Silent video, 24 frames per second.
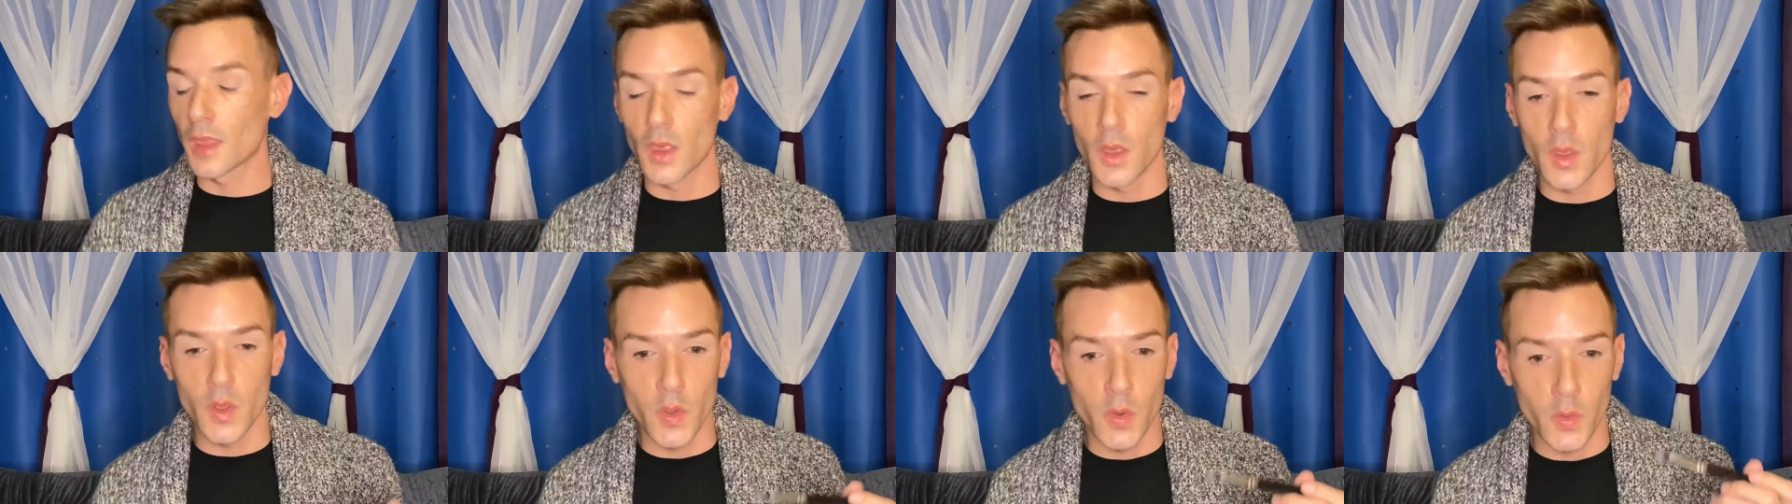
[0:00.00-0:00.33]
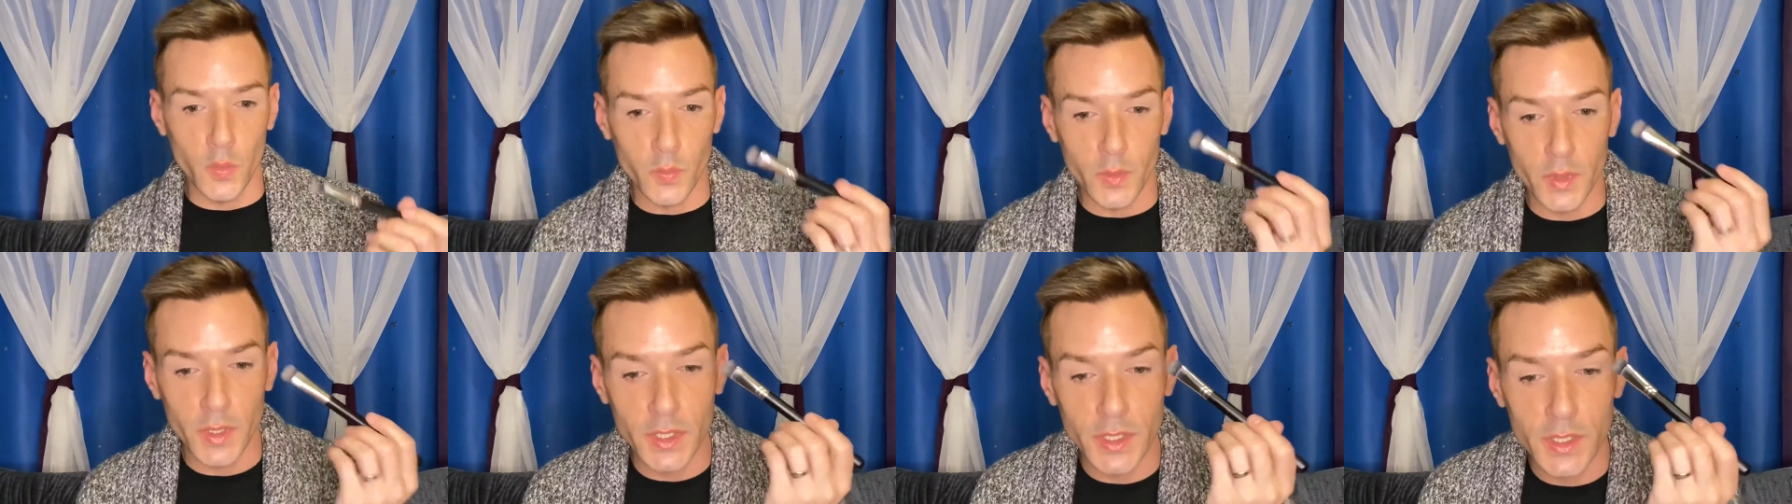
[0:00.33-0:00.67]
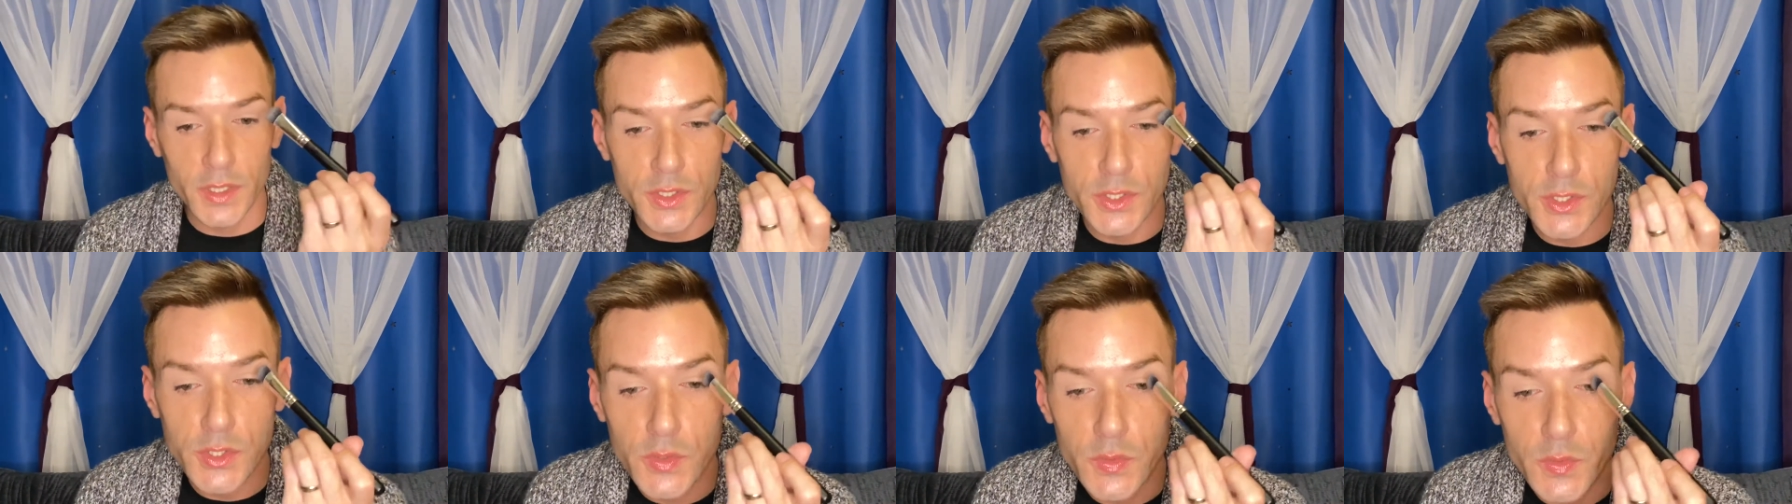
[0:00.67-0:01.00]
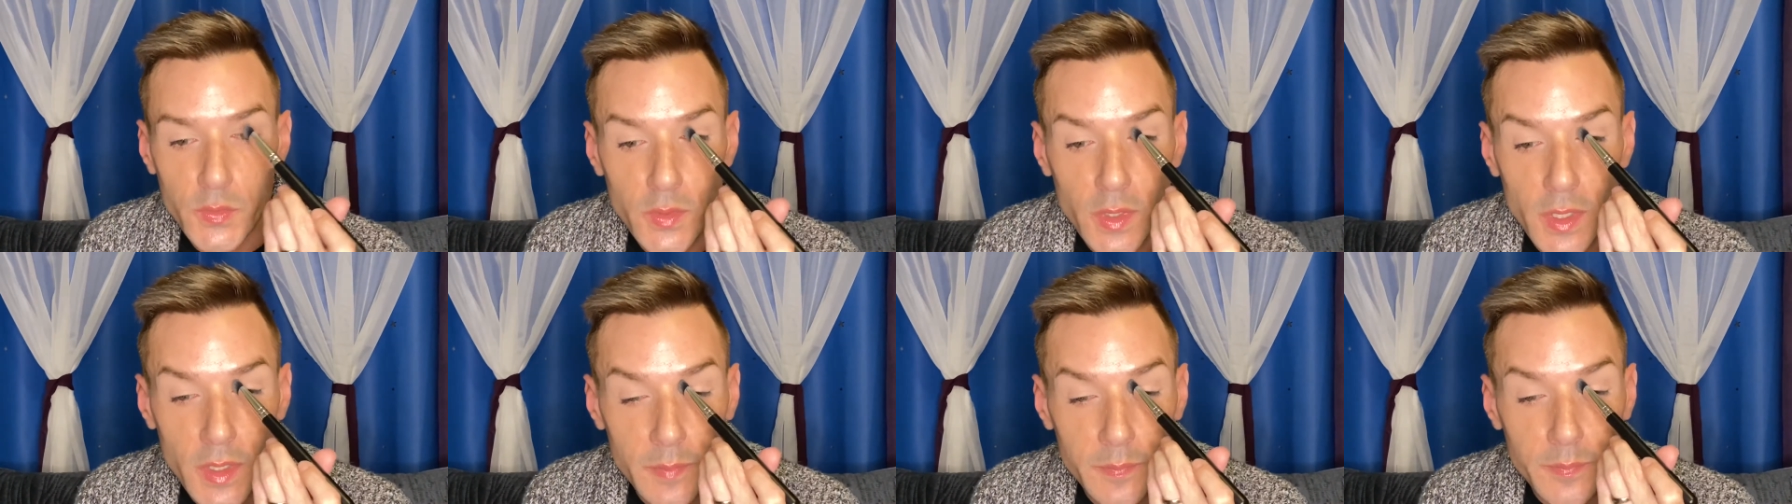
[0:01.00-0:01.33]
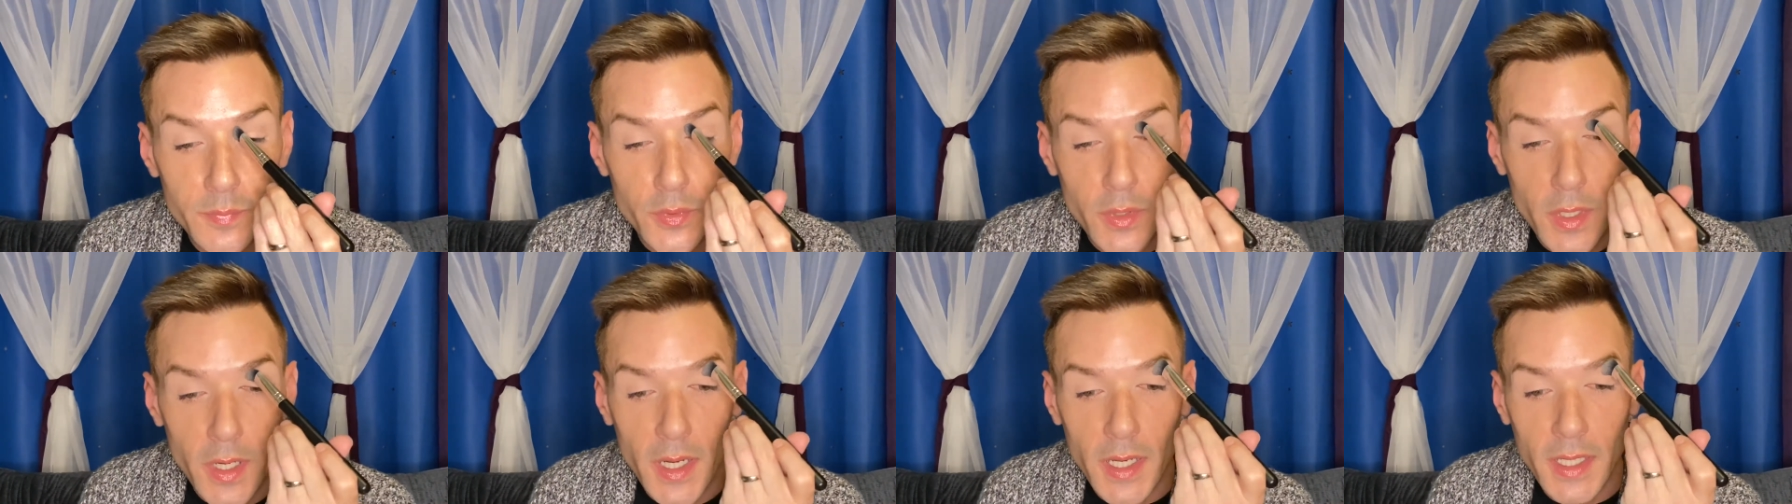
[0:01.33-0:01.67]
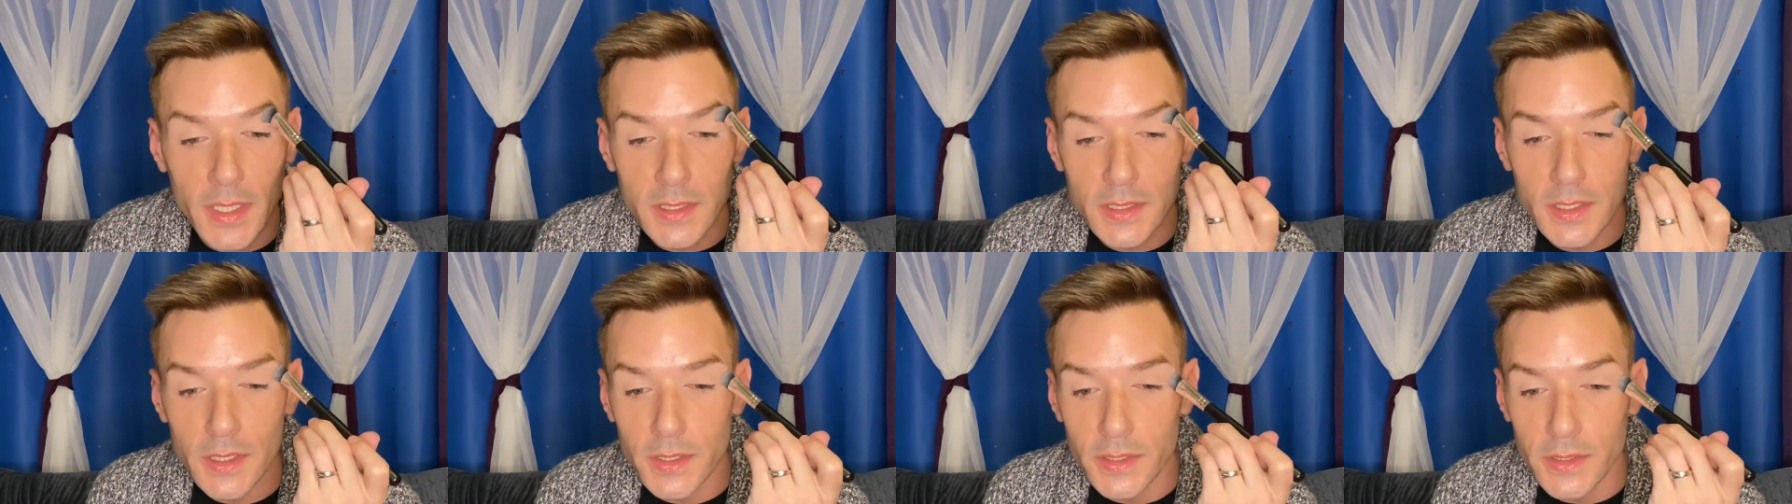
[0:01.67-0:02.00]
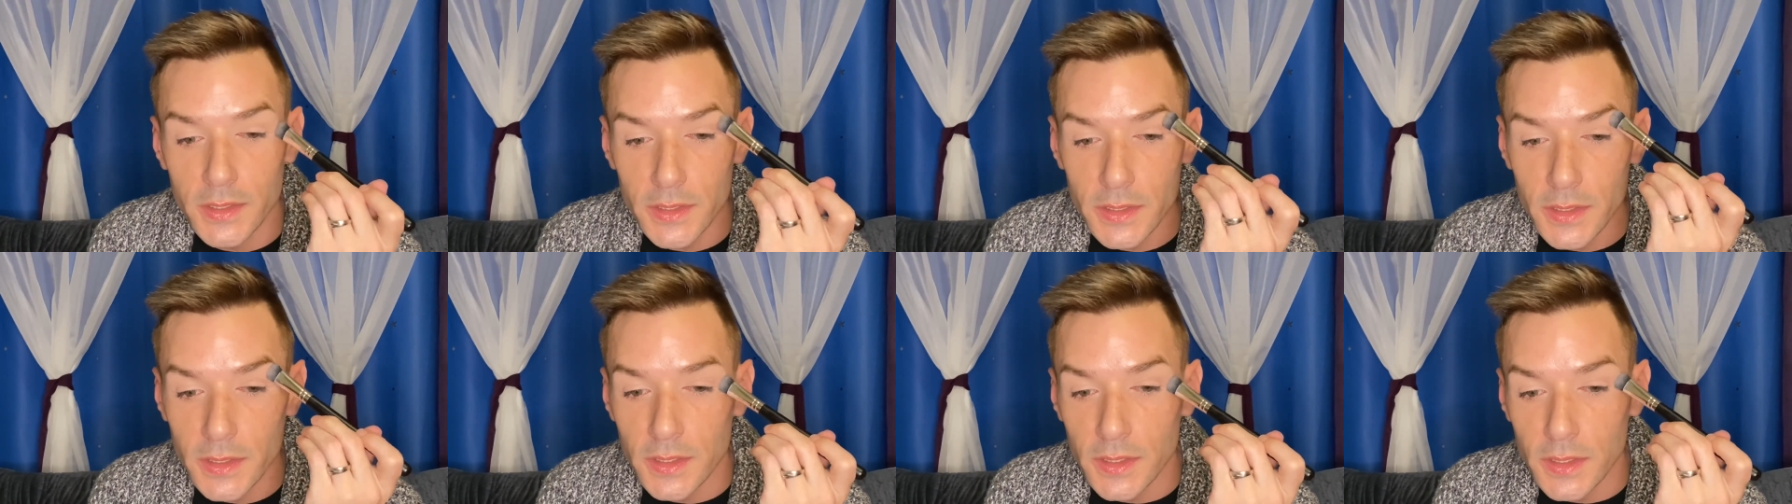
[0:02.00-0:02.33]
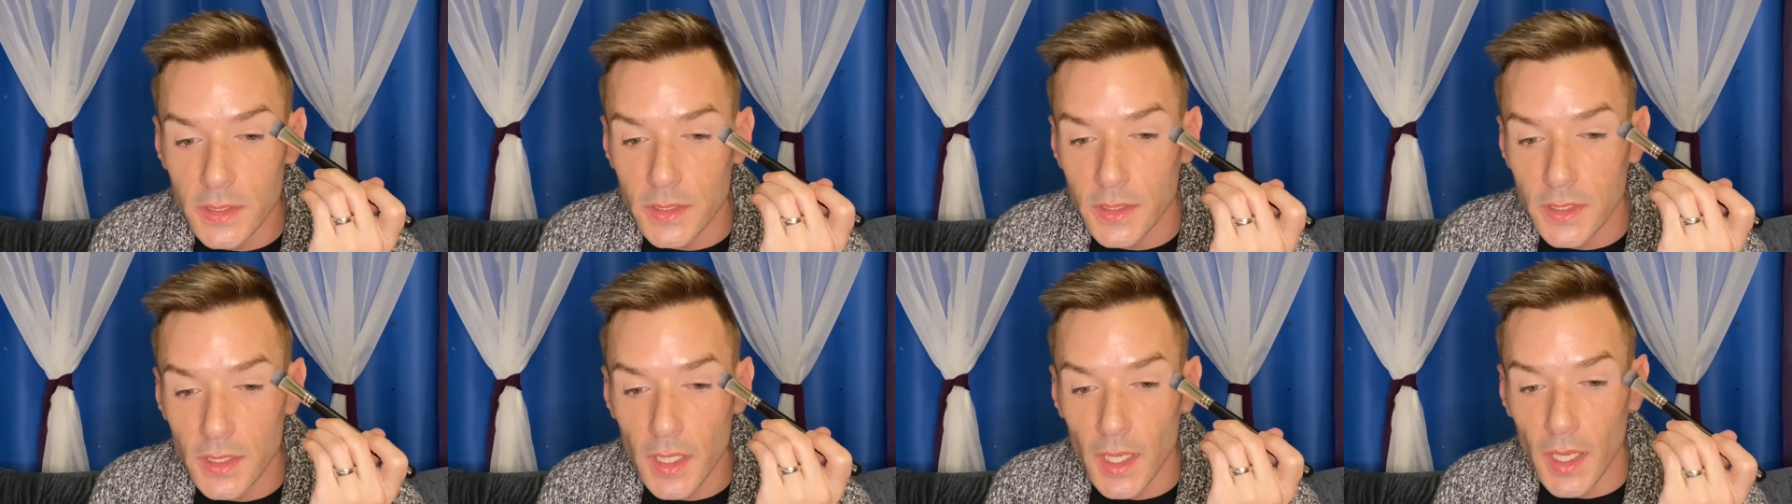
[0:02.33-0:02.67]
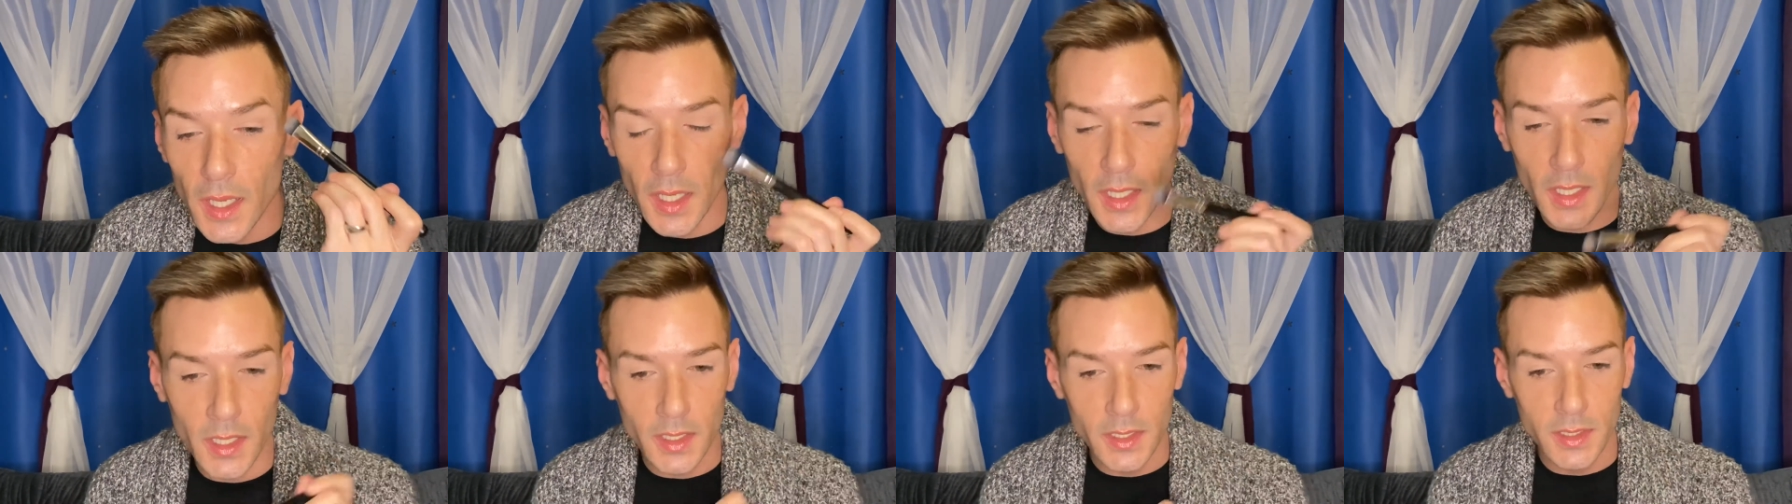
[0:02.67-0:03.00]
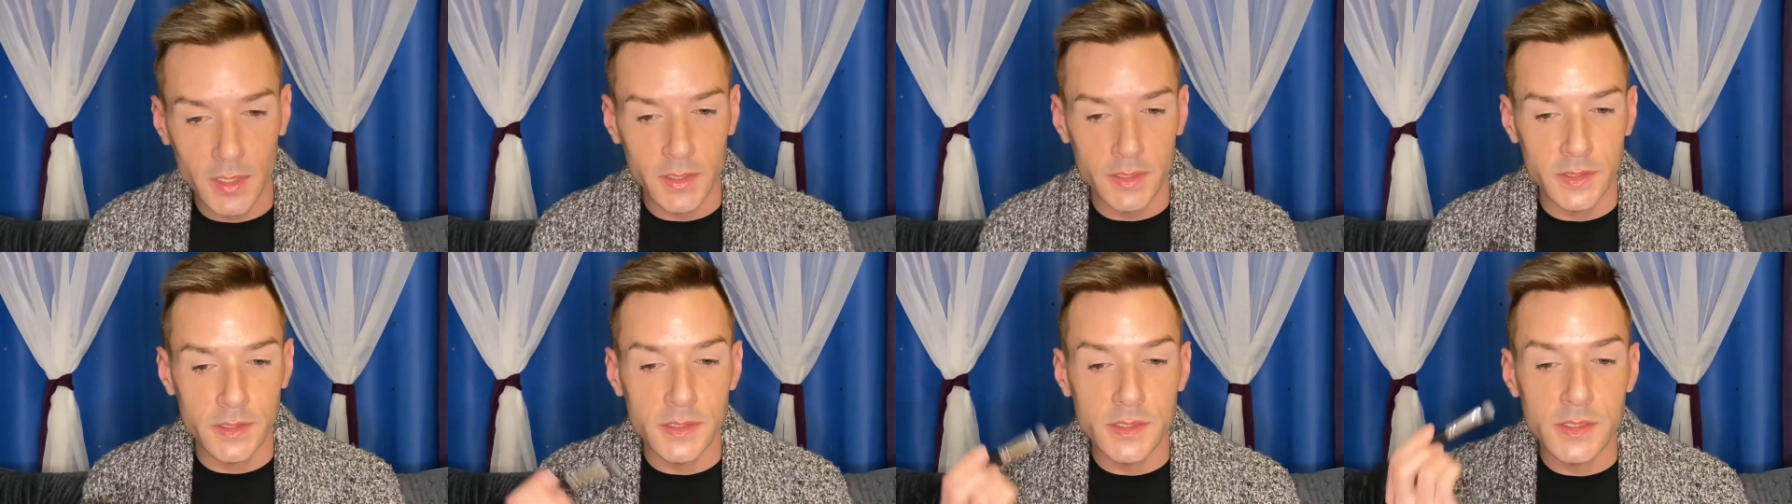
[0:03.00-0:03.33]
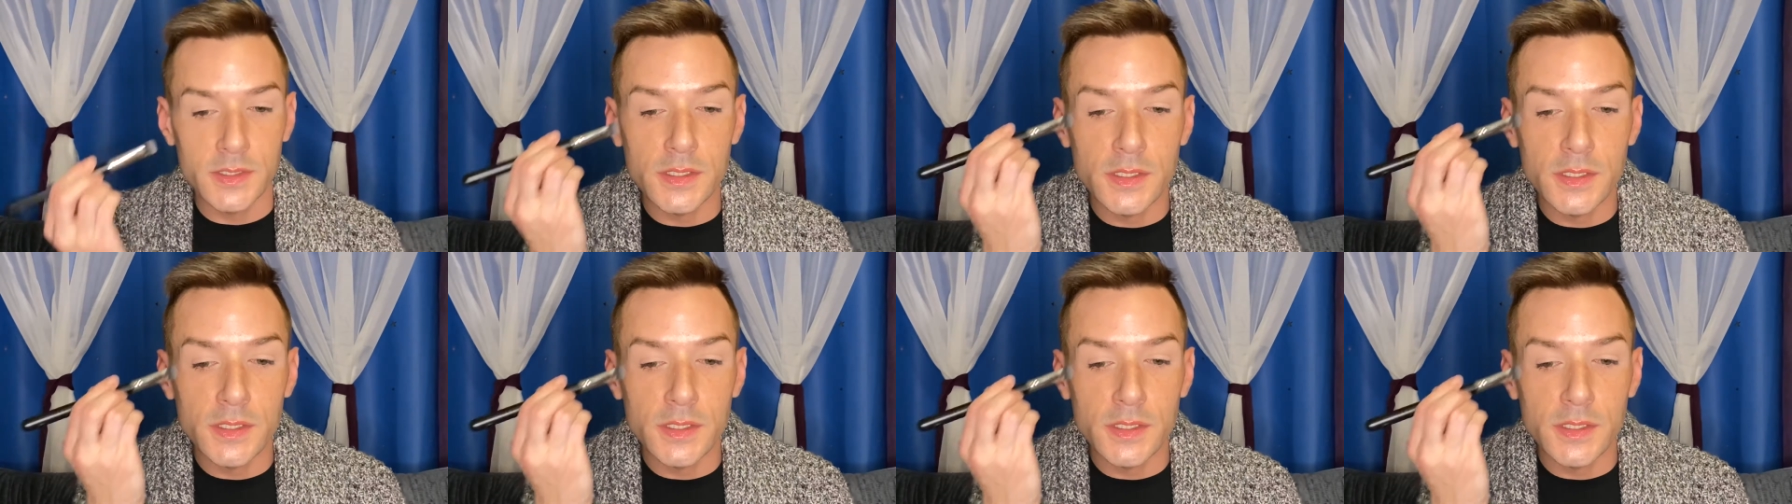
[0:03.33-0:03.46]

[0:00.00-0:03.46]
We're gonna do a pride look, and